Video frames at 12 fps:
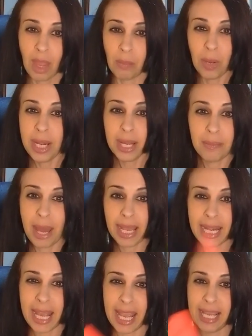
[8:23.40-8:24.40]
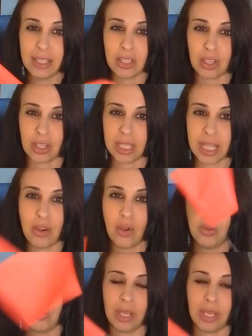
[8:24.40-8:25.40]
I'm waiting. I'm not going to answer because I
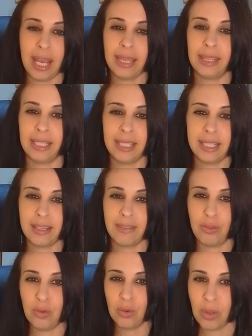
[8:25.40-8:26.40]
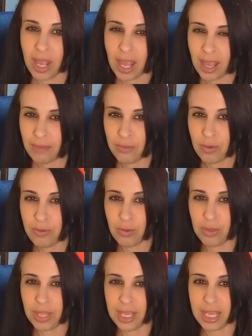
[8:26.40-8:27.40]
know you could get this. If you're if you have
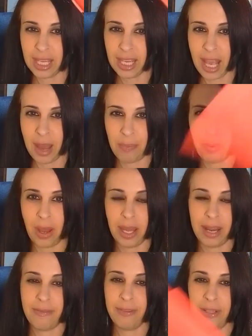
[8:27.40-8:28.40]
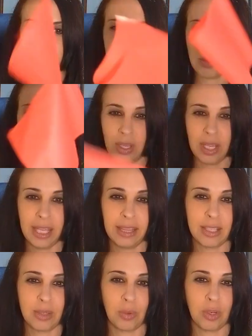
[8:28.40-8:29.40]
your thinking cap on, I feel like you could get
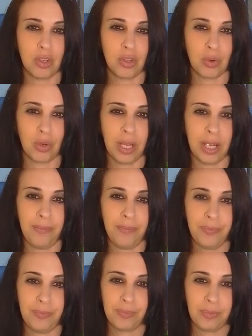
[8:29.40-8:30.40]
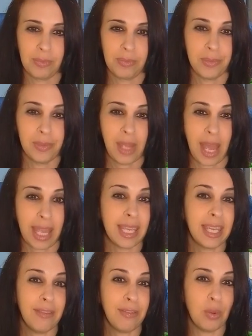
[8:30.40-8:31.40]
this one, Shoria. I
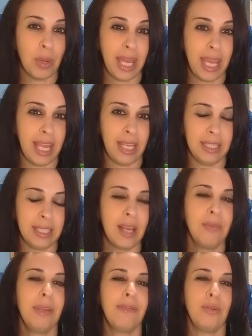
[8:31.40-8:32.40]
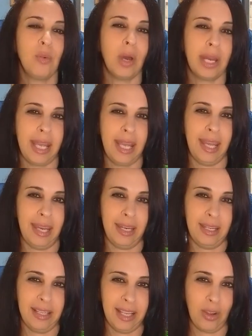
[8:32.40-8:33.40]
could give you a hint. Tell me if you want a hint.
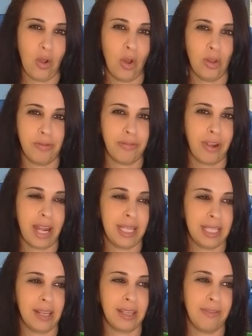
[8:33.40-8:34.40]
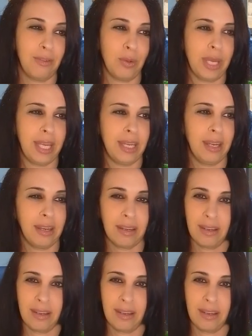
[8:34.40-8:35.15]
Like call a friend. I'll give you a hint.